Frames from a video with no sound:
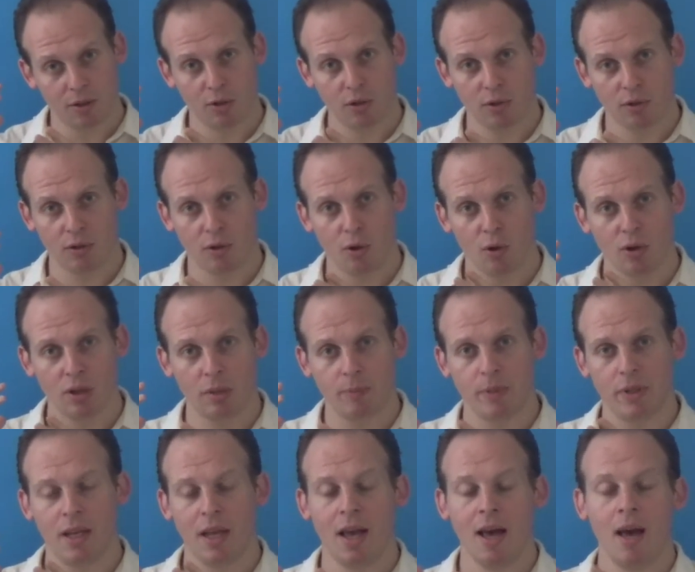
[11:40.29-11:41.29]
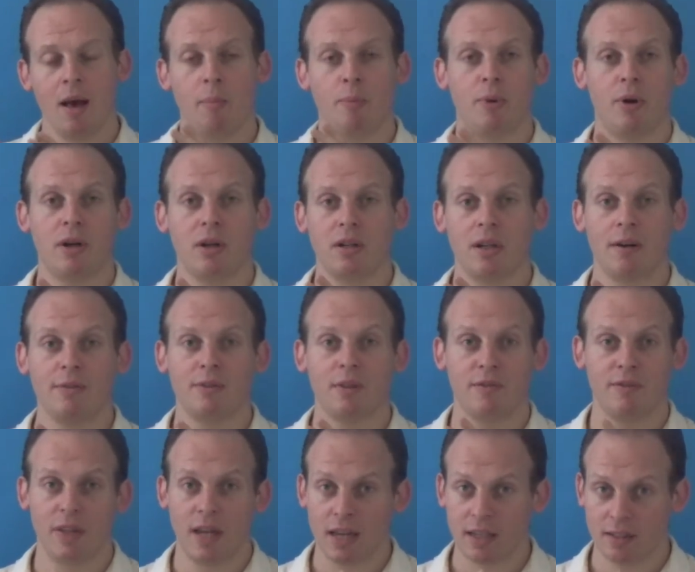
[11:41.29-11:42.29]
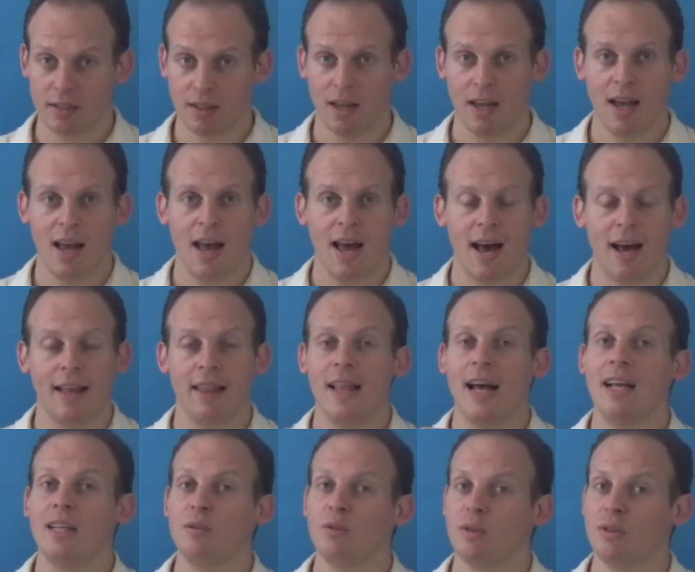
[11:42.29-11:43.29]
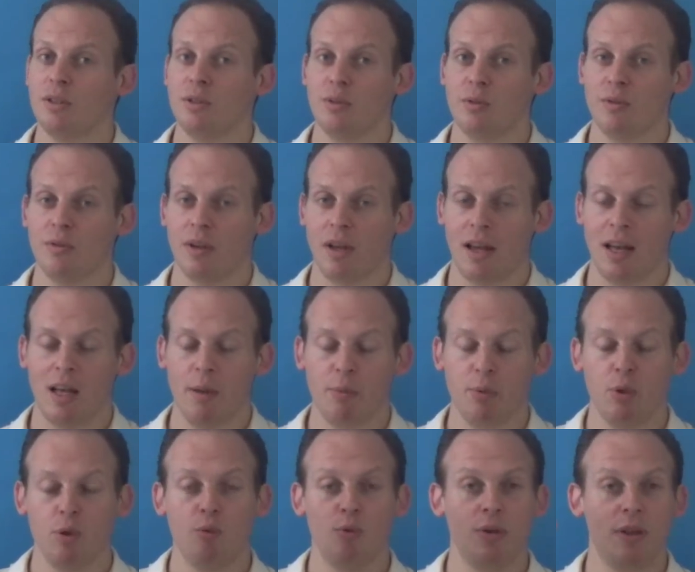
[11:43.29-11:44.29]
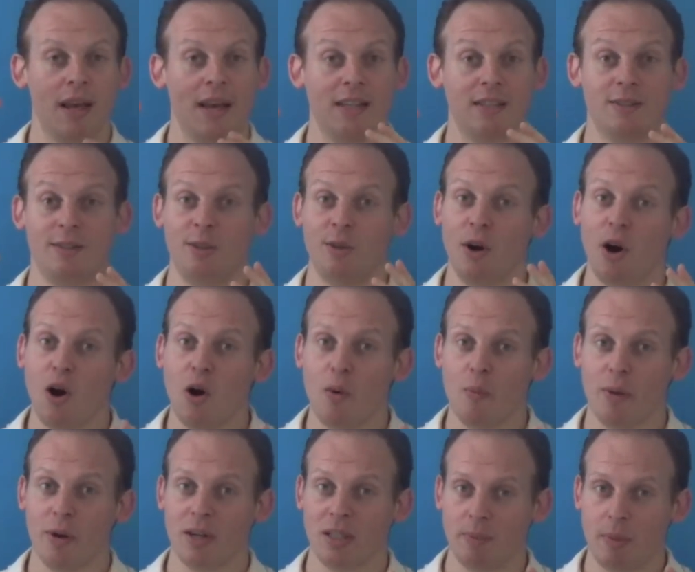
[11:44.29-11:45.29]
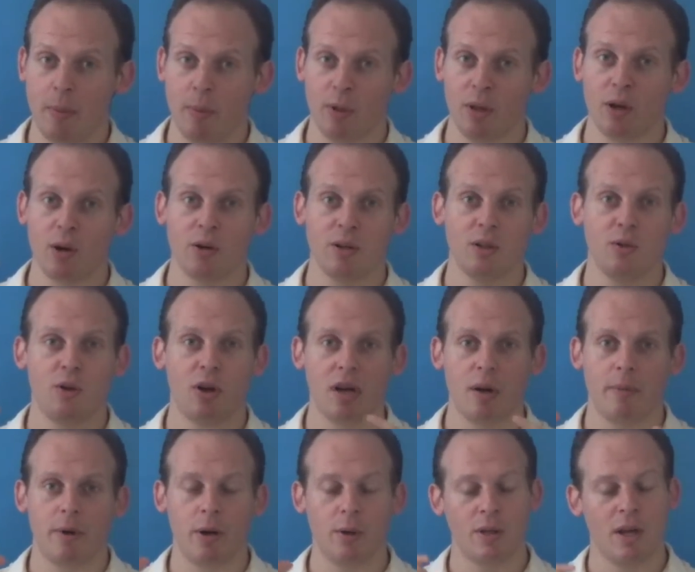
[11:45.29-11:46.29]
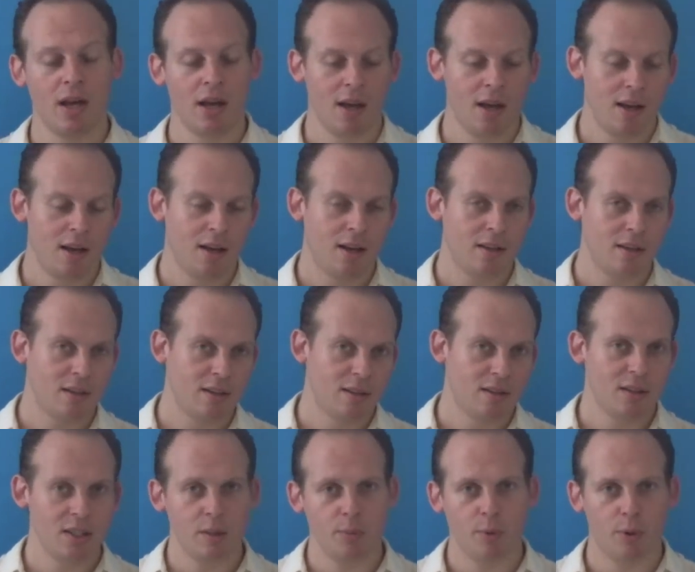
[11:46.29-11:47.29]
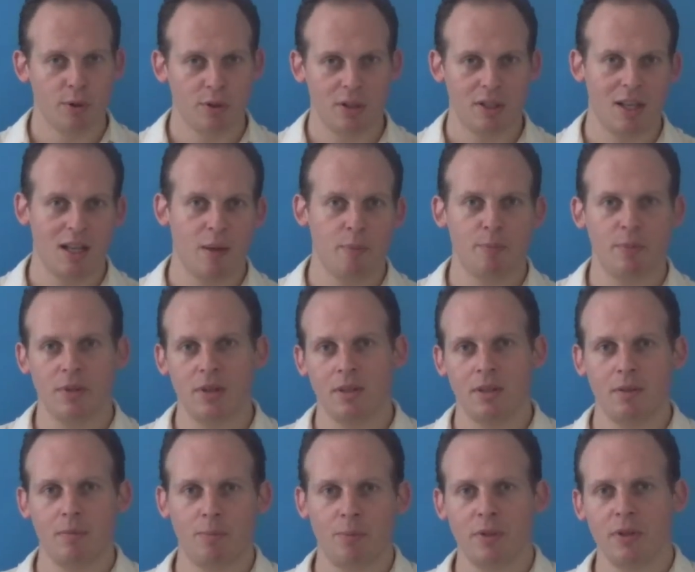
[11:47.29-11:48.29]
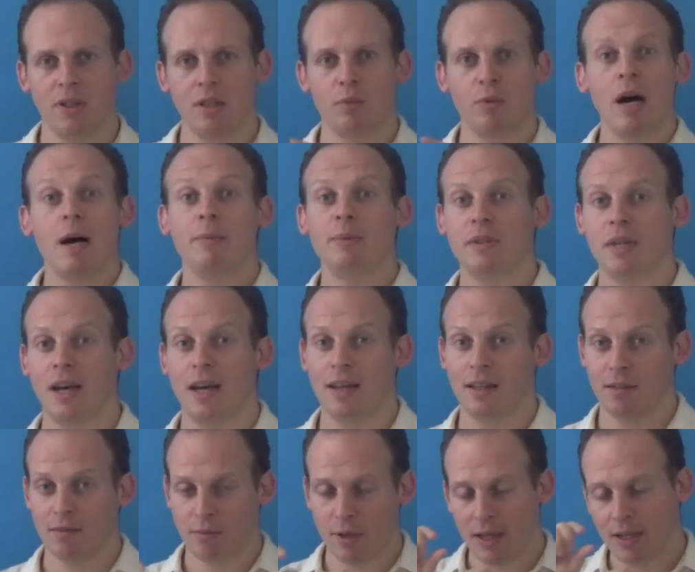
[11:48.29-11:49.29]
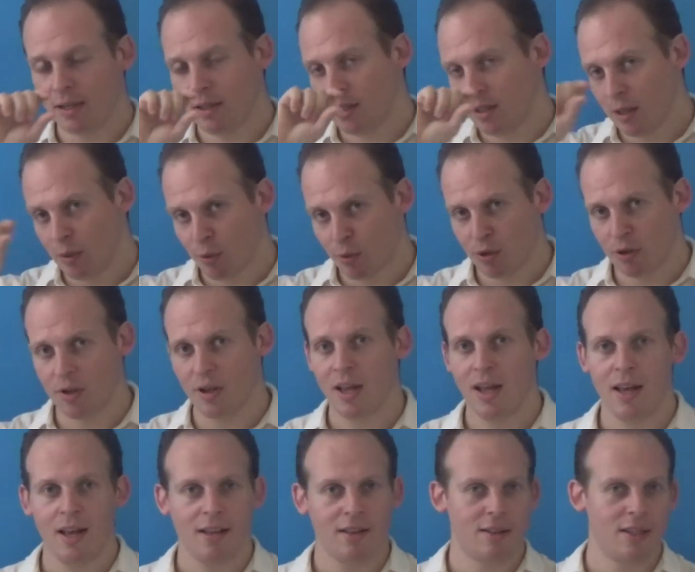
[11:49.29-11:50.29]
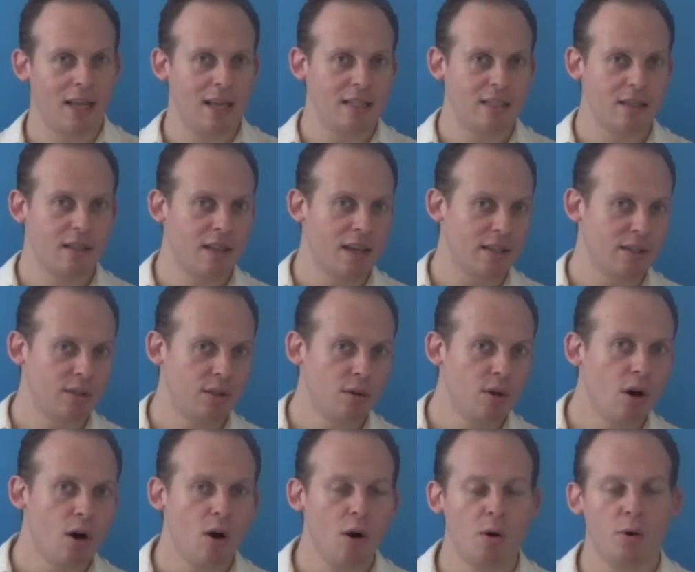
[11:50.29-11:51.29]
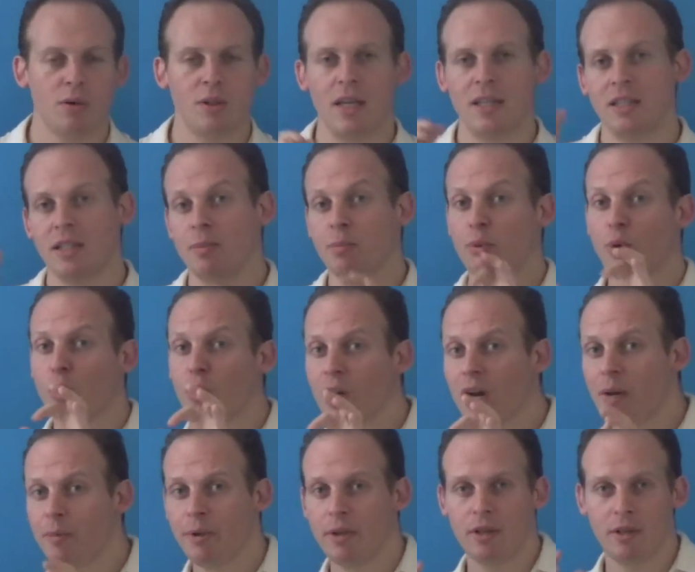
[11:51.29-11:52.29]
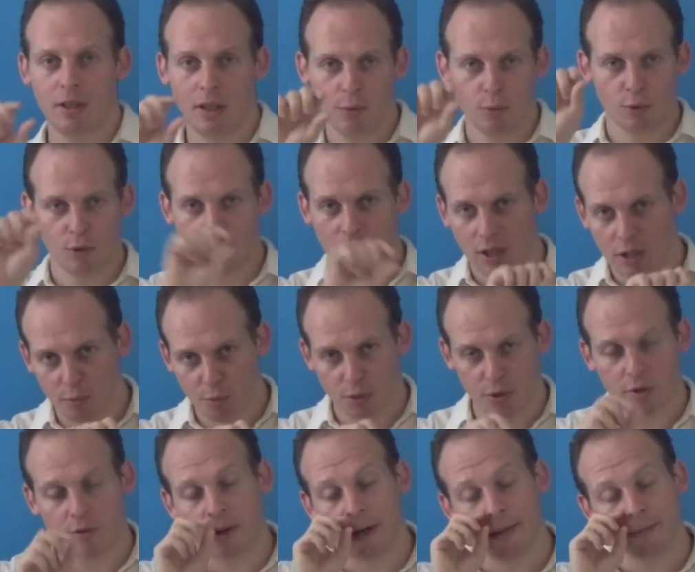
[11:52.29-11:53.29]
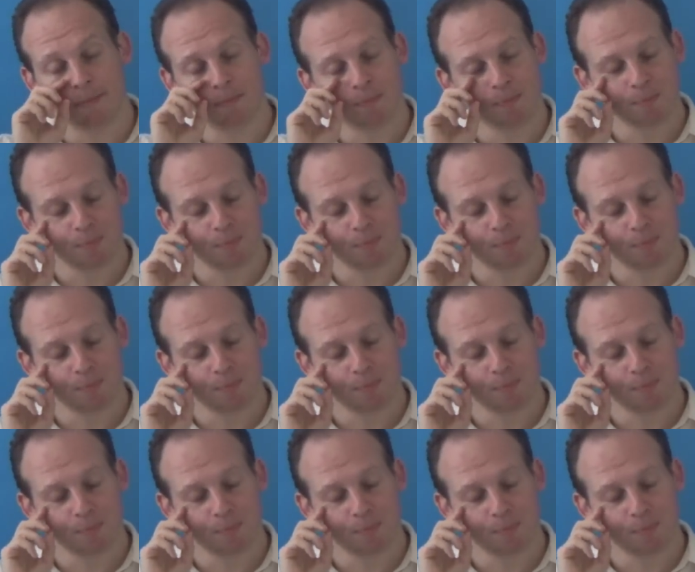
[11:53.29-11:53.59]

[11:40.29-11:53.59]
They're all going to be paragraphs of text, and that's going to help you with SEO, because people are going to talk about, this person helped me build a website, right? Keyword. They did SEO, they did programming, keyword, right?